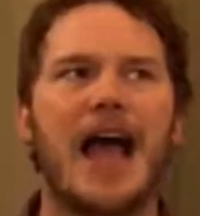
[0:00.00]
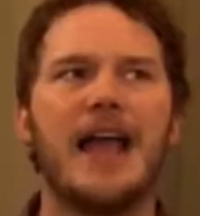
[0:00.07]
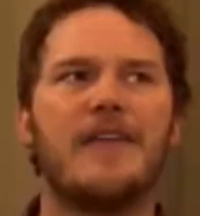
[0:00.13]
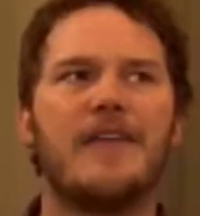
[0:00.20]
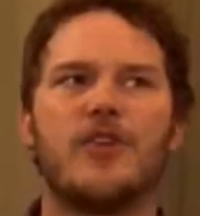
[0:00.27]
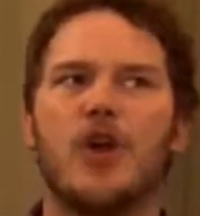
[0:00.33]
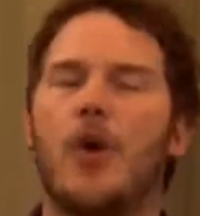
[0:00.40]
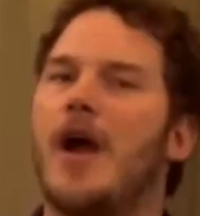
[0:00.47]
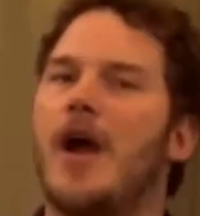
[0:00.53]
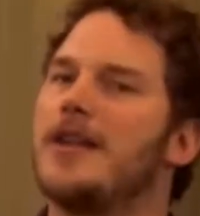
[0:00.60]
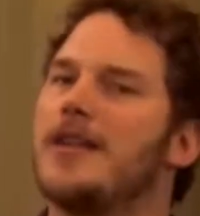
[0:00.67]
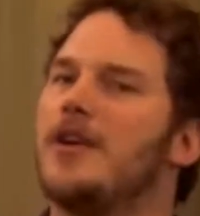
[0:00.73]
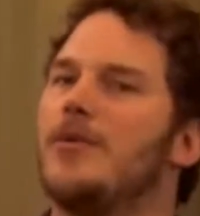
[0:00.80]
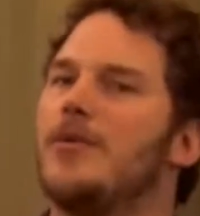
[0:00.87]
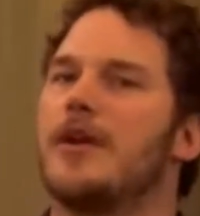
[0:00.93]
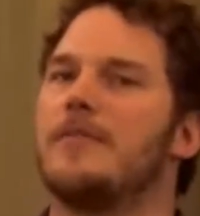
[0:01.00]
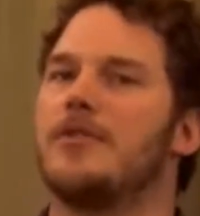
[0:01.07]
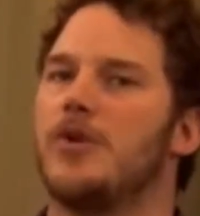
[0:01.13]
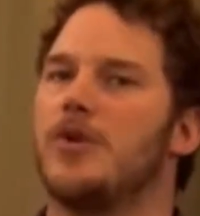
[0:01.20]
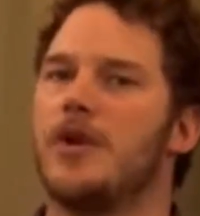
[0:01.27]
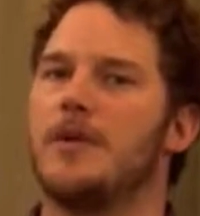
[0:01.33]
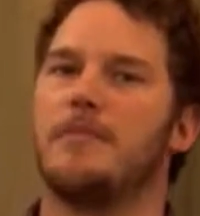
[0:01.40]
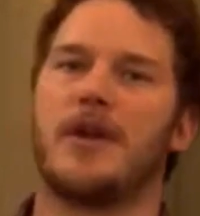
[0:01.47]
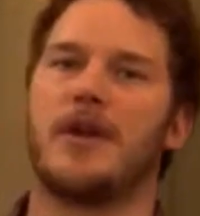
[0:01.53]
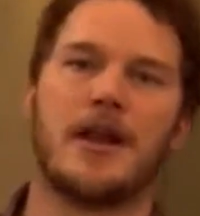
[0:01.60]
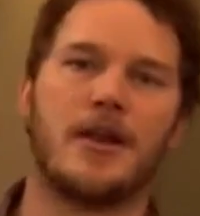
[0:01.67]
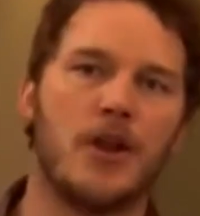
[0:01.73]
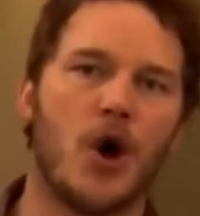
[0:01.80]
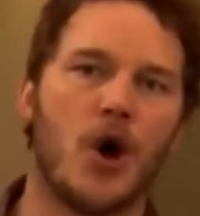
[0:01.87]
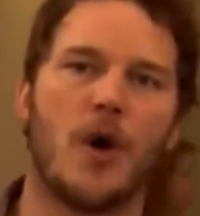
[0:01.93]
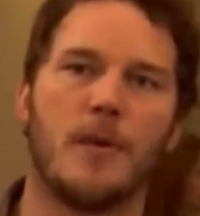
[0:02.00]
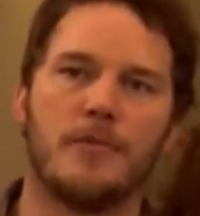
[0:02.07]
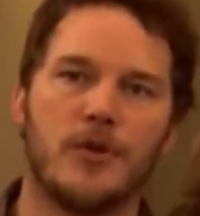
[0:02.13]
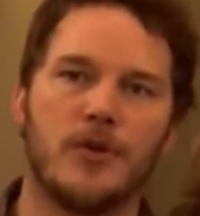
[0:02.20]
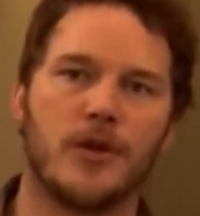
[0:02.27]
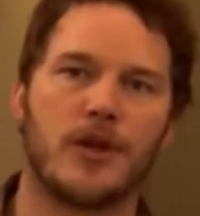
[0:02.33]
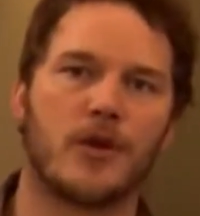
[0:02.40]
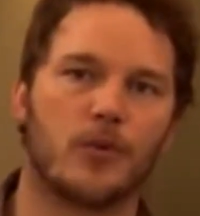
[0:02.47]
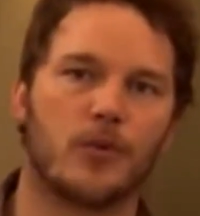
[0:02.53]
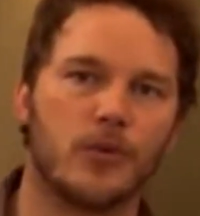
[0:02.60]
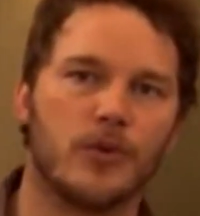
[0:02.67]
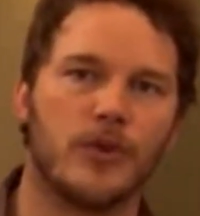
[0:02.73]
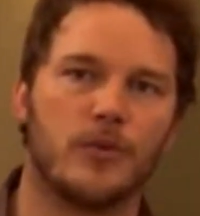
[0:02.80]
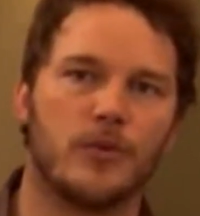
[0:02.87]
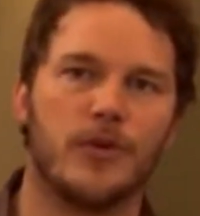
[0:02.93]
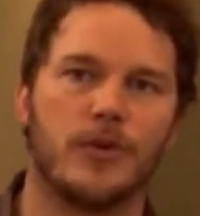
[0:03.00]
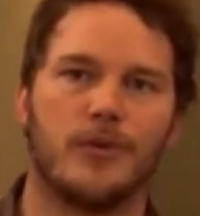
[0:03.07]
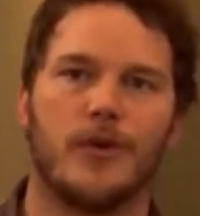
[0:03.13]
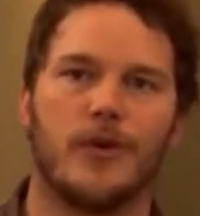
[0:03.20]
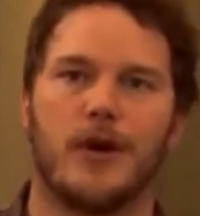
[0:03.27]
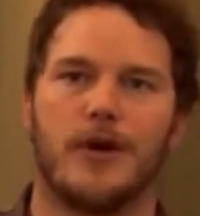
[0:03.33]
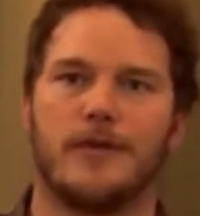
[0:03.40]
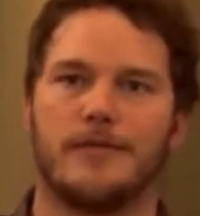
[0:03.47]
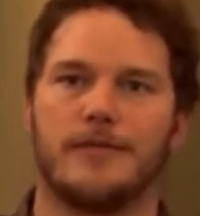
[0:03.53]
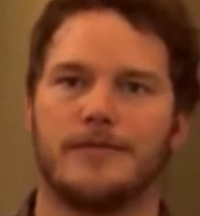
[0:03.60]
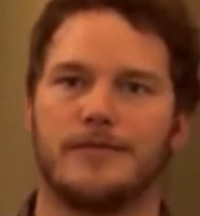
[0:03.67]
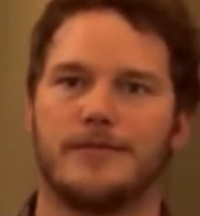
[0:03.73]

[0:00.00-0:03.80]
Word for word: I have no idea what I'm doing, but I know I'm doing it really, really well.